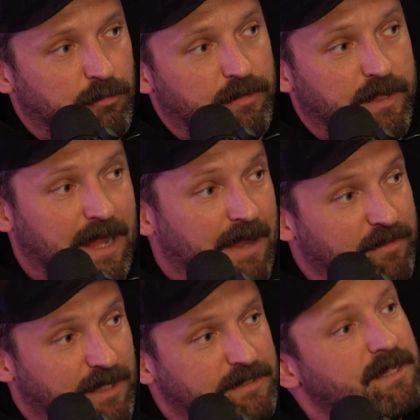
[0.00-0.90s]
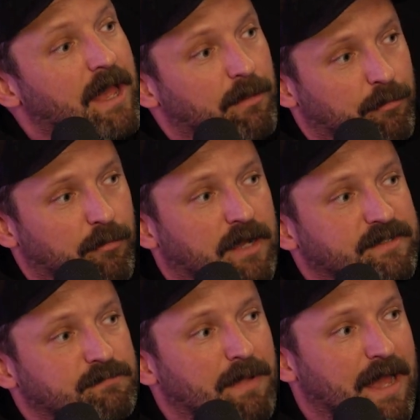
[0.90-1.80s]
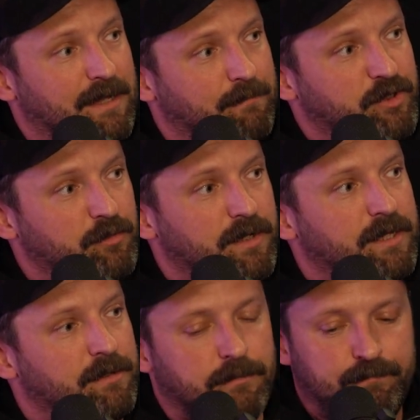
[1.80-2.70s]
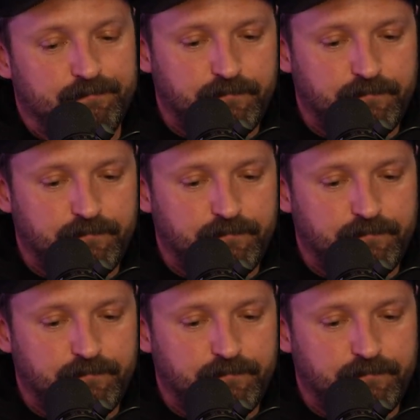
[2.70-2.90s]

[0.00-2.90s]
But then after that saddle, it rises back up to a hill.